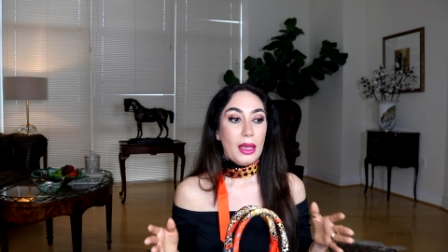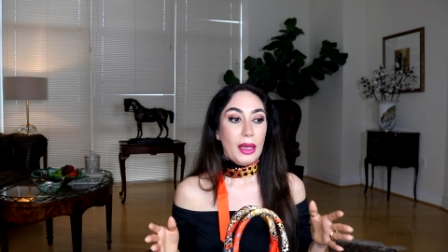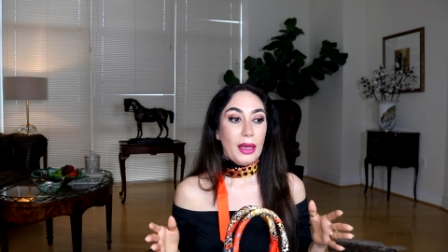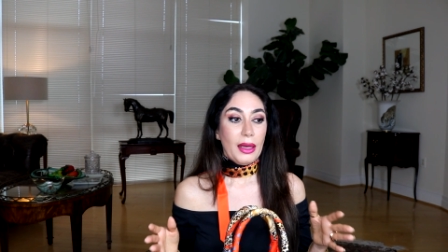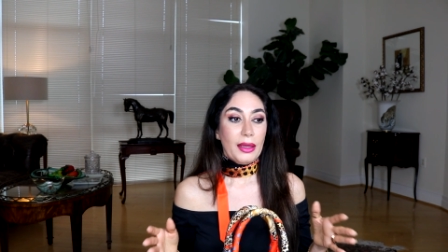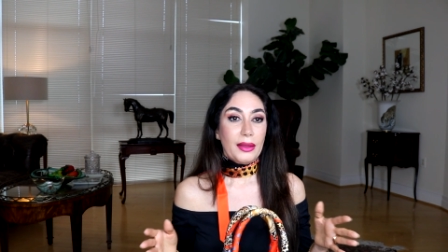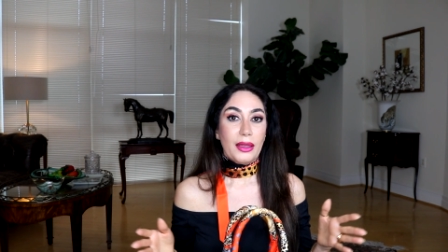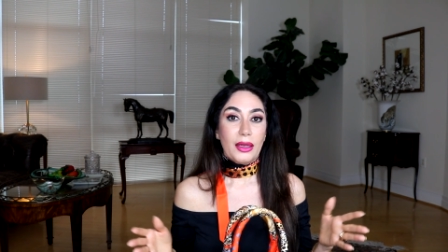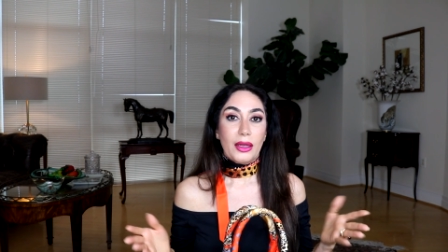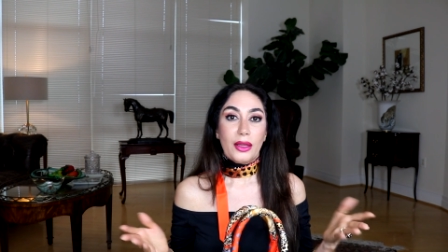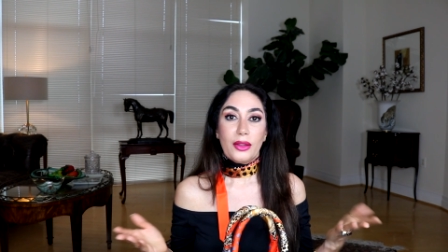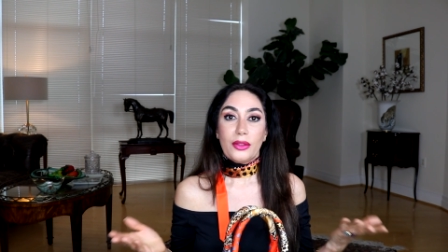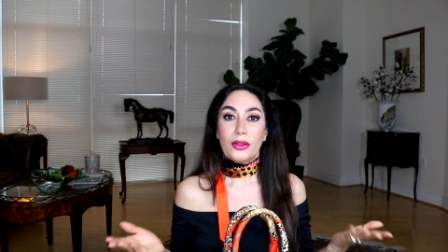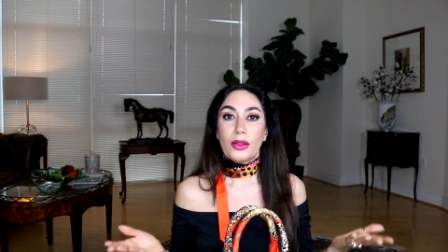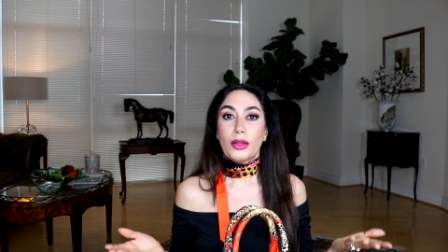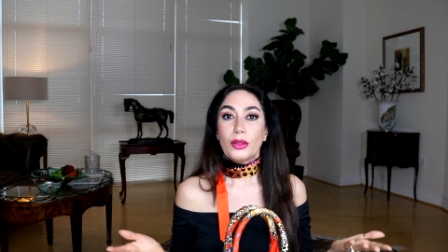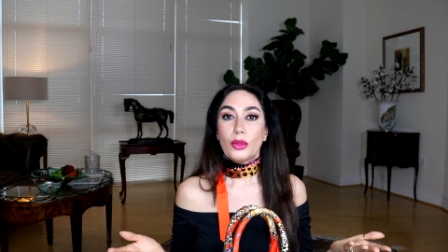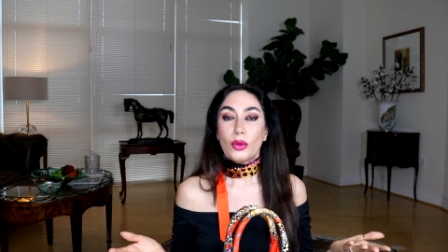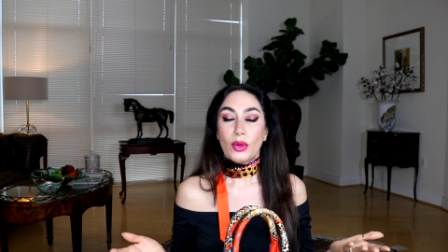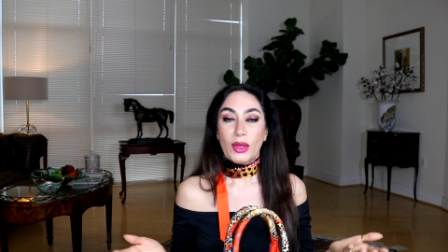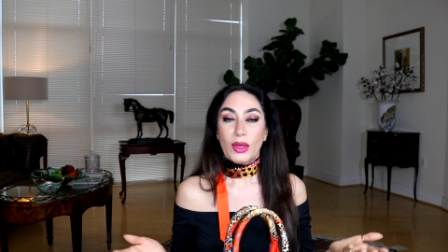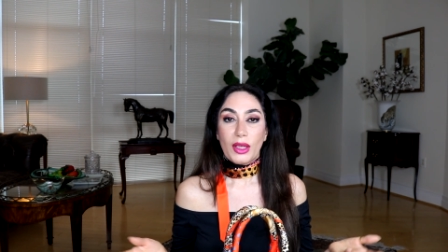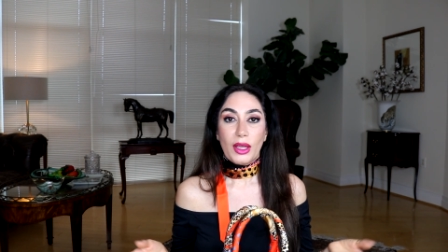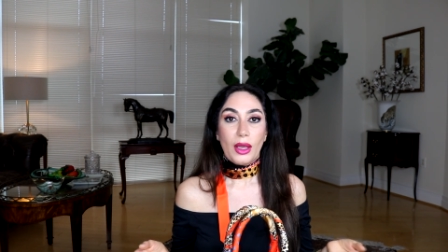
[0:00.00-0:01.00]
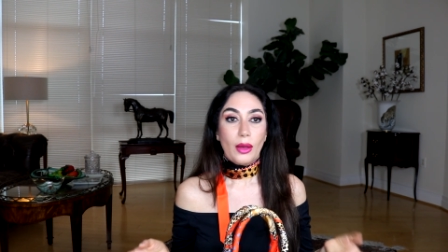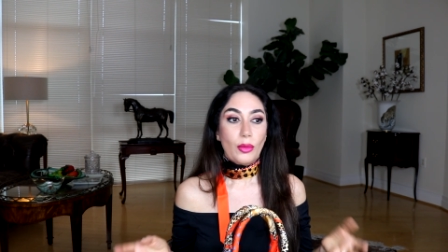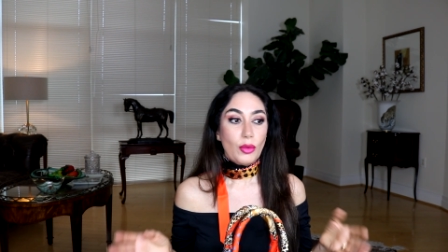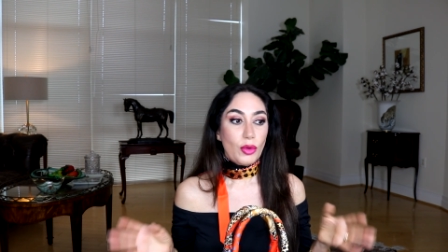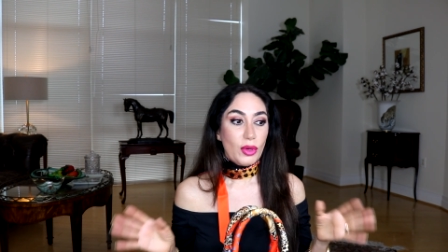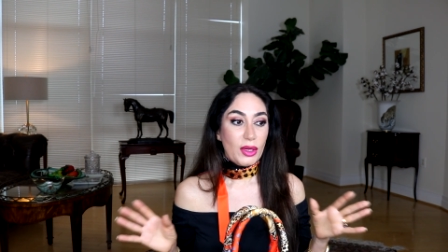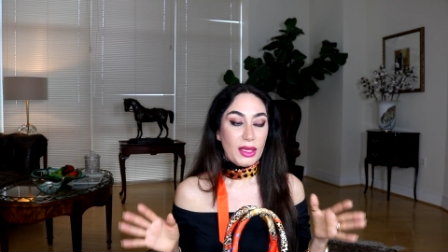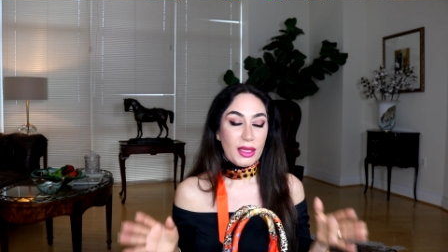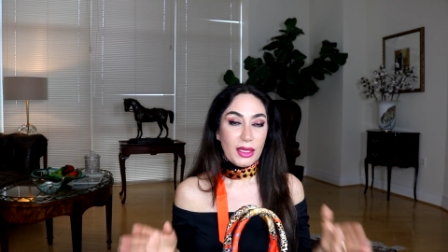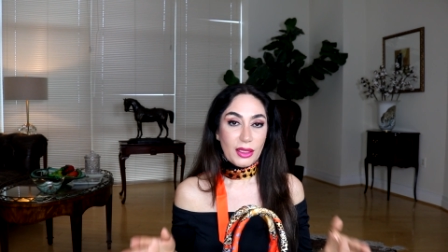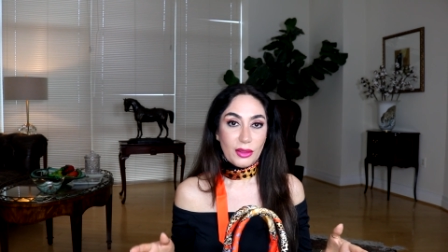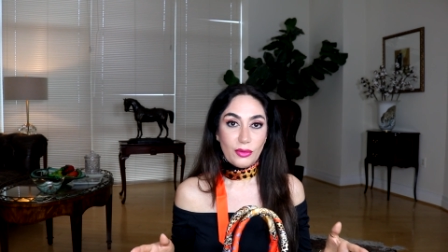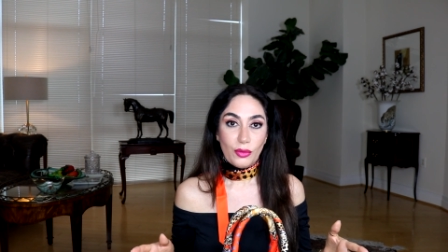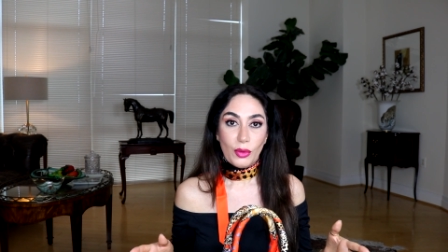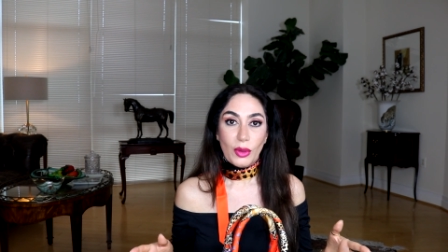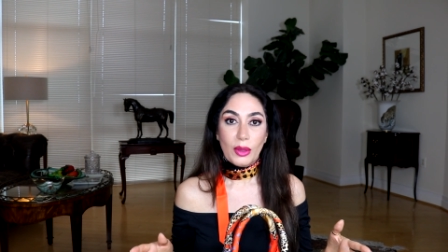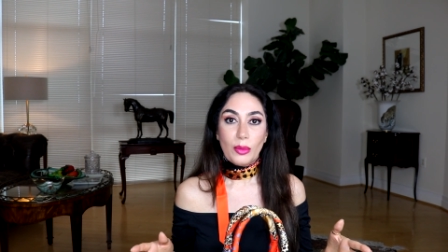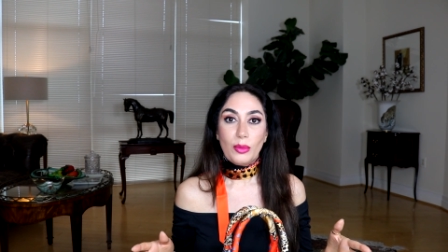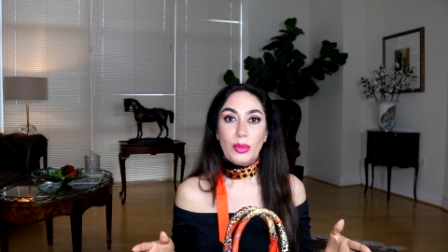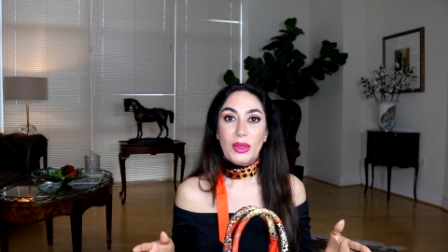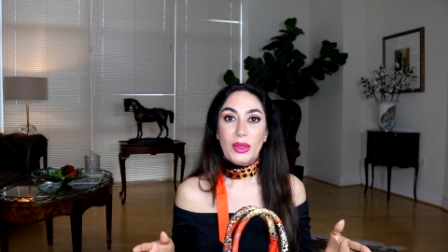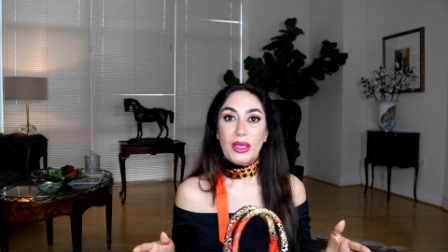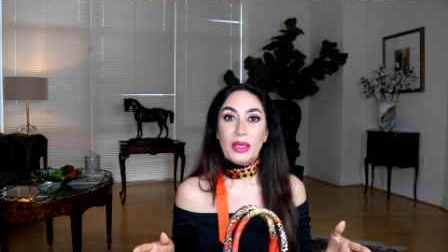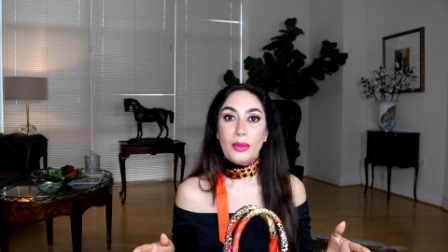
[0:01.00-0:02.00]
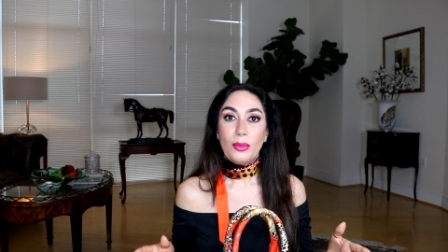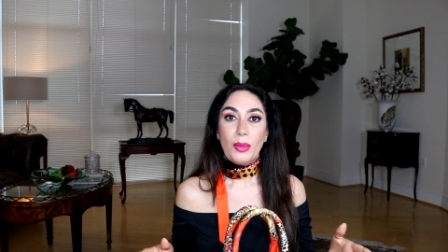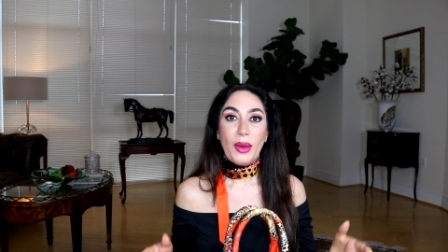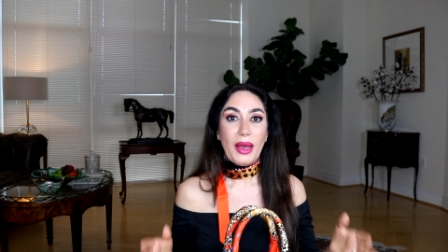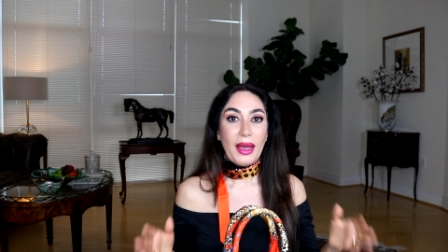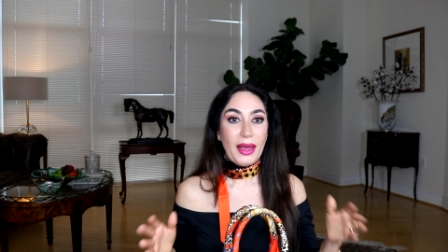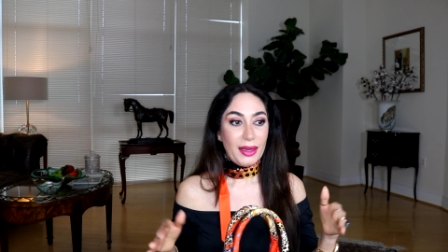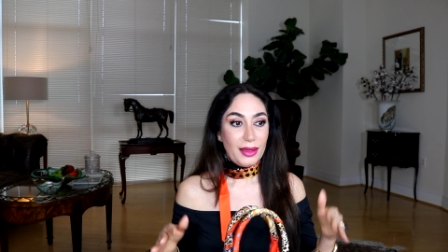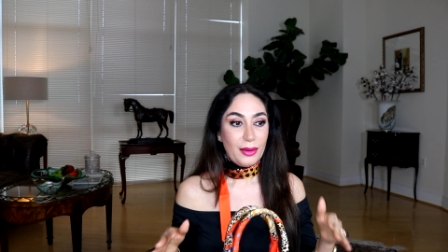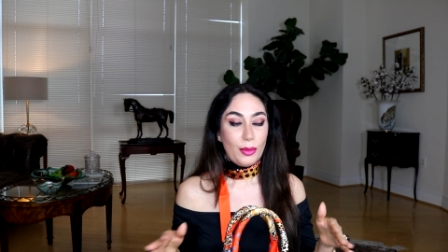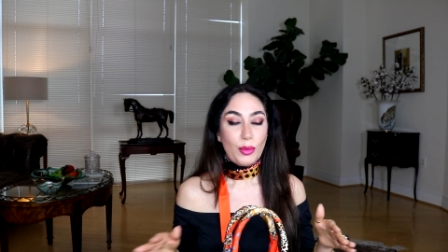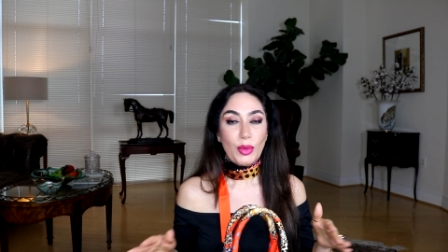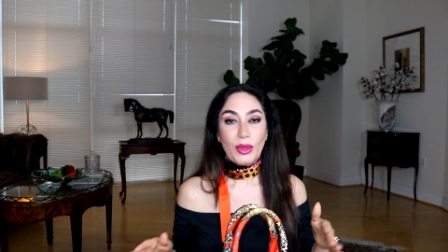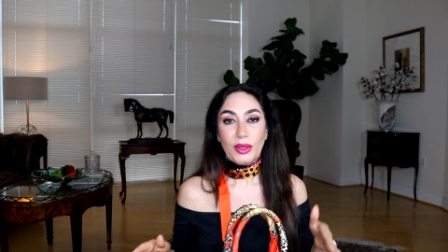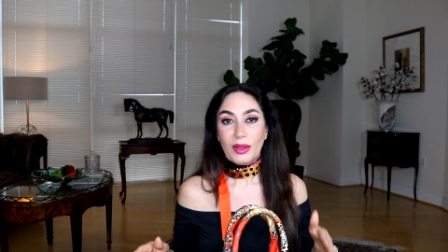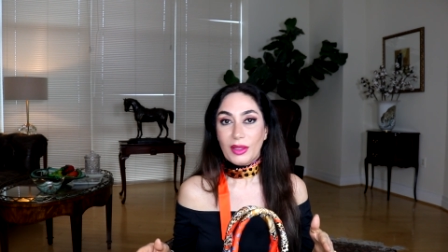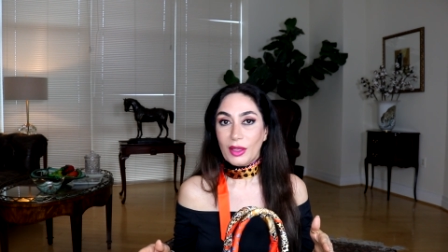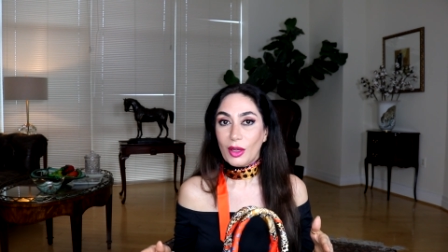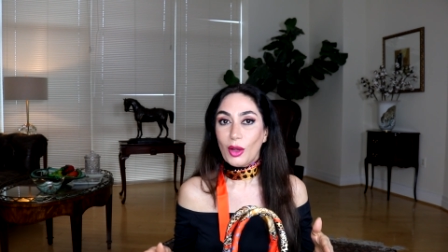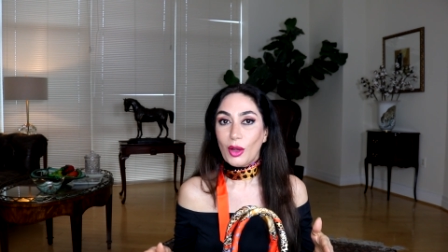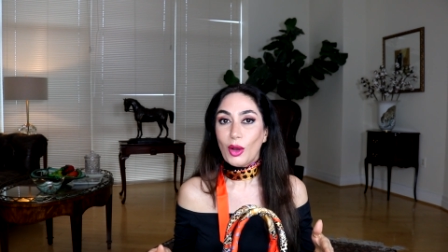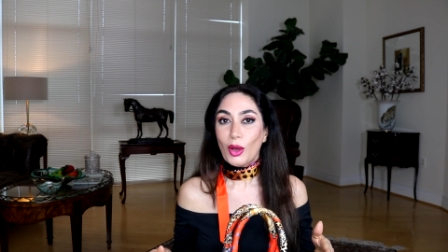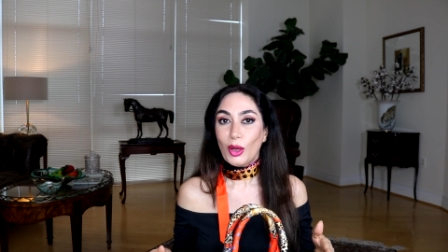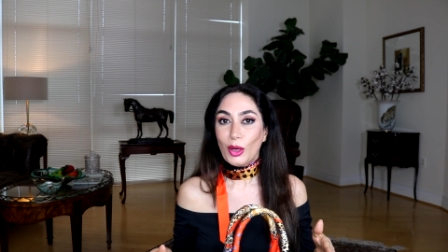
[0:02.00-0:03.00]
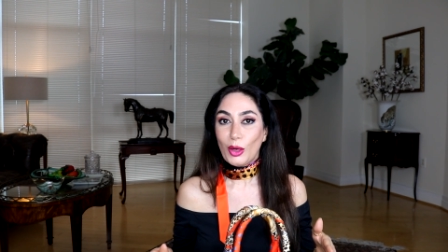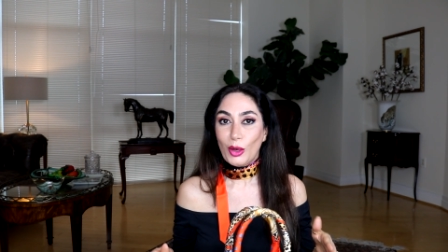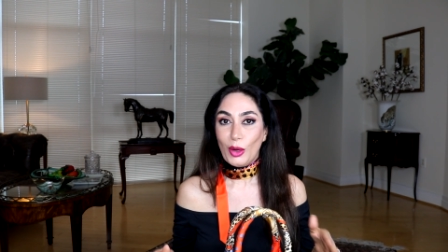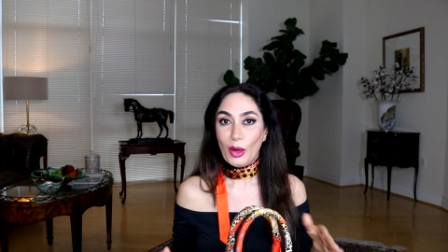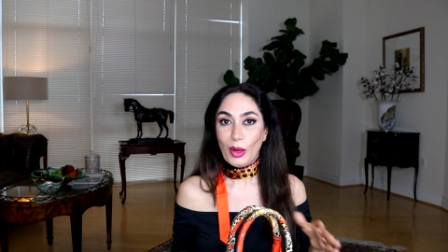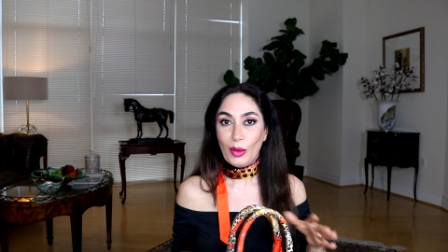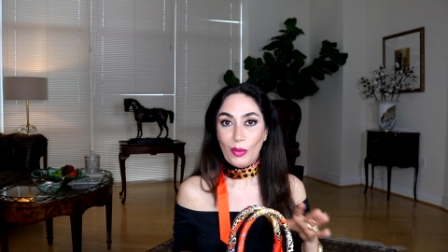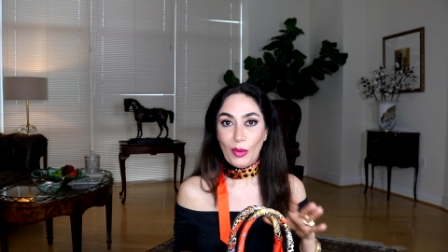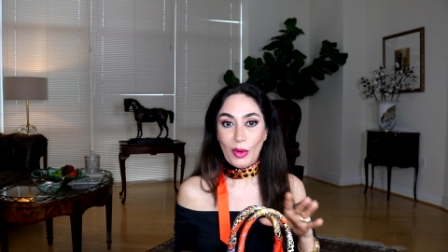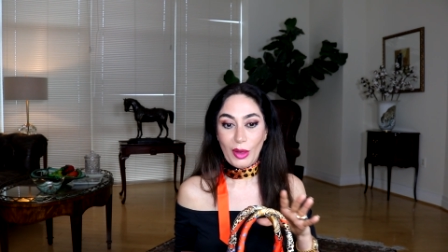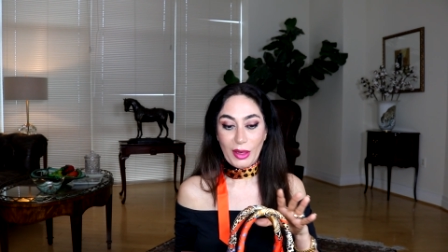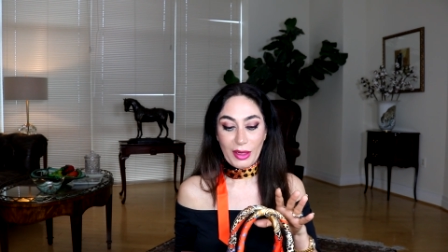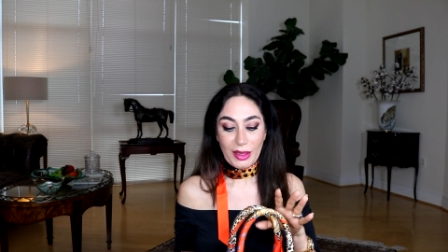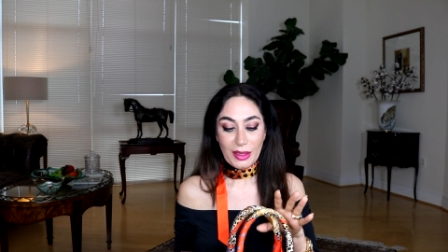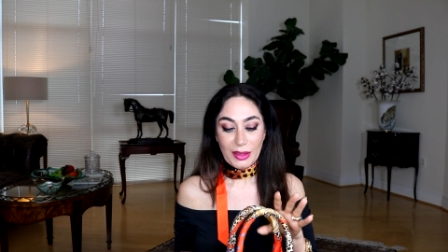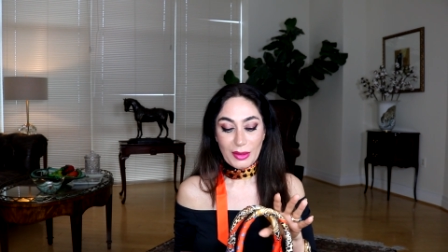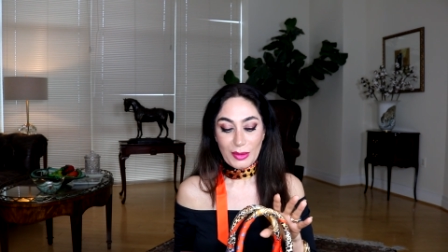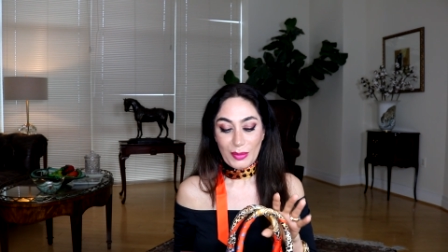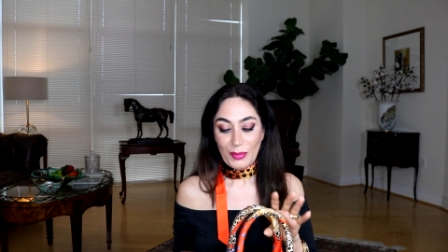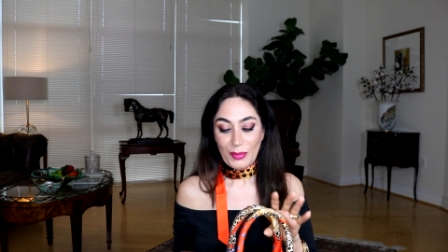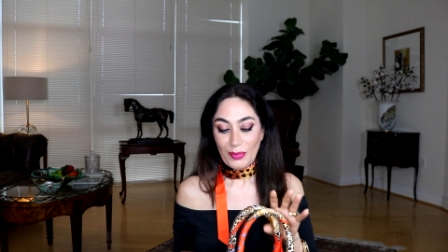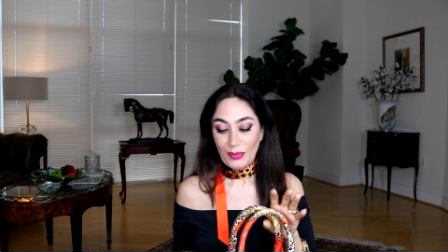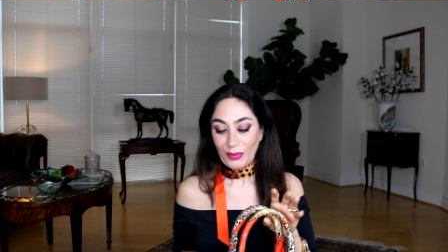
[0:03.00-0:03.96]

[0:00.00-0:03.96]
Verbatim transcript: And then I thought, okay, I'm gonna get one big bag, but the color I wanted.